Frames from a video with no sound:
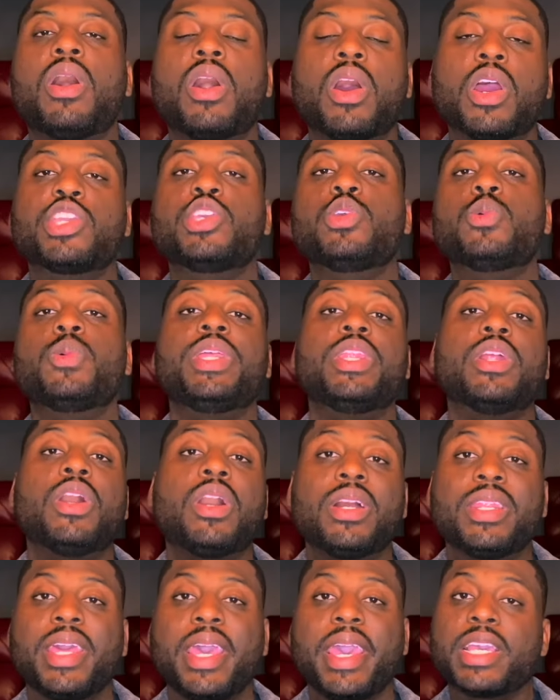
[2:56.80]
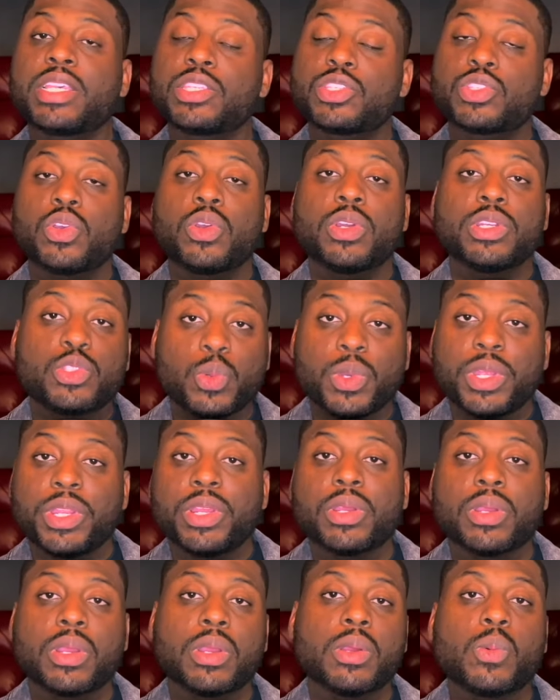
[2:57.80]
arguing on X or
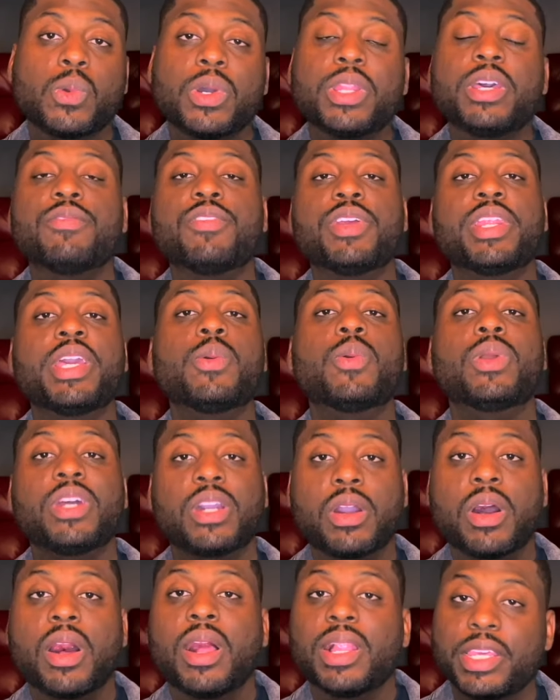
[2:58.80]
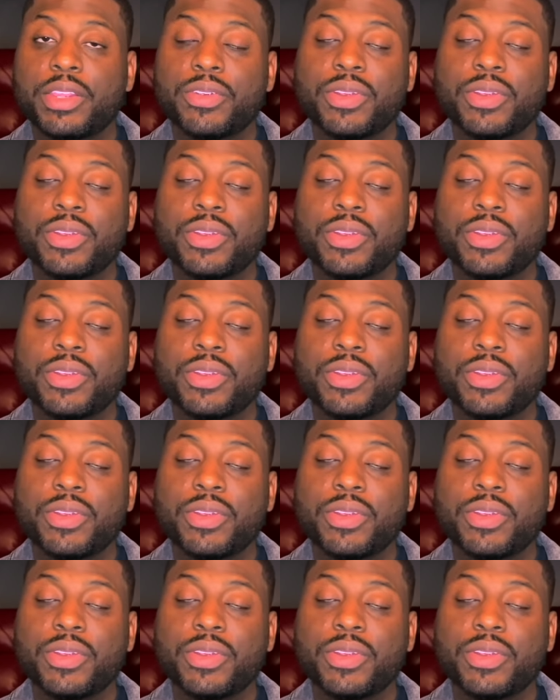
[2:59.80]
Twitter or whatever they want to call it,